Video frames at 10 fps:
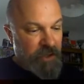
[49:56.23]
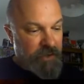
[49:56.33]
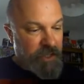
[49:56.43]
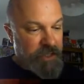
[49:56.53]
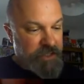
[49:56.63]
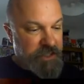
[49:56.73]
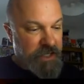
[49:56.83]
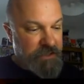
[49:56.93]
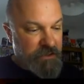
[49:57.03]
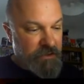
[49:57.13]
Although their
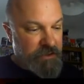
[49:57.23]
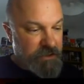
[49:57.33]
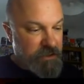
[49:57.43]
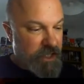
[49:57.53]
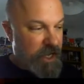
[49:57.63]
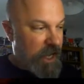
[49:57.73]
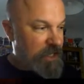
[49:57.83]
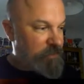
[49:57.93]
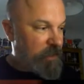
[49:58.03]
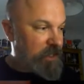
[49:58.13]
stats looks, their
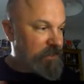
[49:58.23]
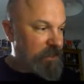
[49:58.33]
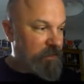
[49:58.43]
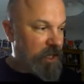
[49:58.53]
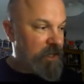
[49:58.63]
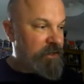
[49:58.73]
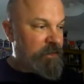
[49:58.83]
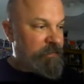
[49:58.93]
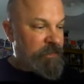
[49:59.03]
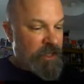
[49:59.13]
HP is similar,
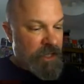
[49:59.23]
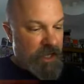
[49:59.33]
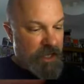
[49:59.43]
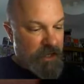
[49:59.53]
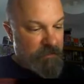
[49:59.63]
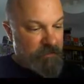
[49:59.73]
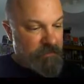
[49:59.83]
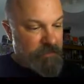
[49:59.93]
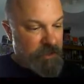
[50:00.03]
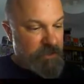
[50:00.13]

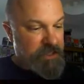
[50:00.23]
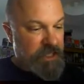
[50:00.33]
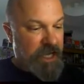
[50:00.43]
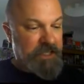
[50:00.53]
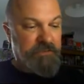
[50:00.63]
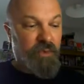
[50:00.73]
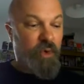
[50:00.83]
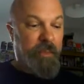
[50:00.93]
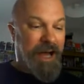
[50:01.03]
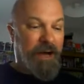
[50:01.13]
um, the Mystic has more
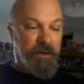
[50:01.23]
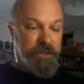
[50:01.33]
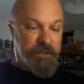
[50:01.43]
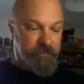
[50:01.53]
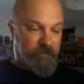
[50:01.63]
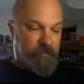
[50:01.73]
powers.